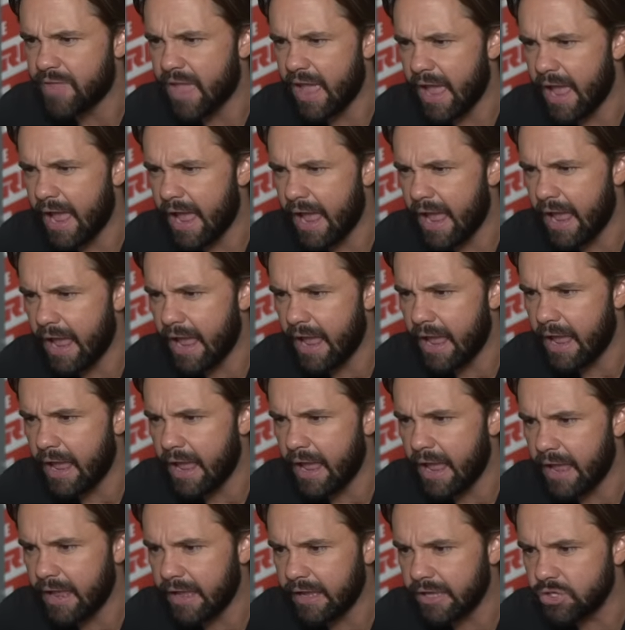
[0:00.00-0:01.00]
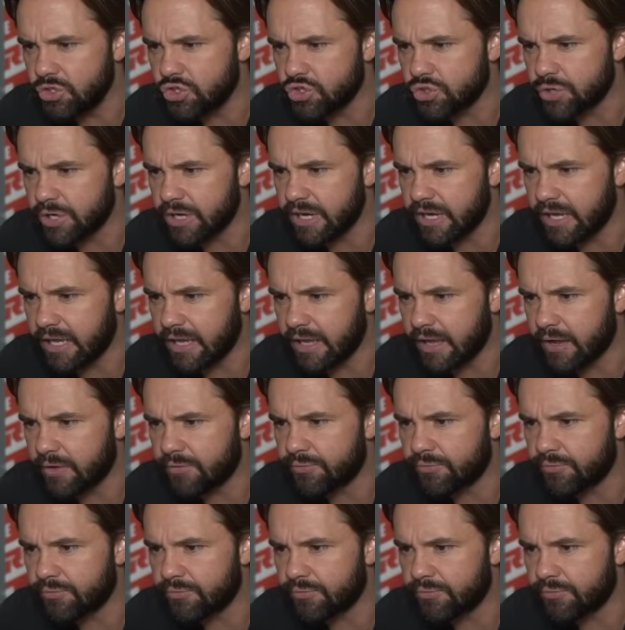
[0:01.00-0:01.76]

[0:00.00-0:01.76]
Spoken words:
a entry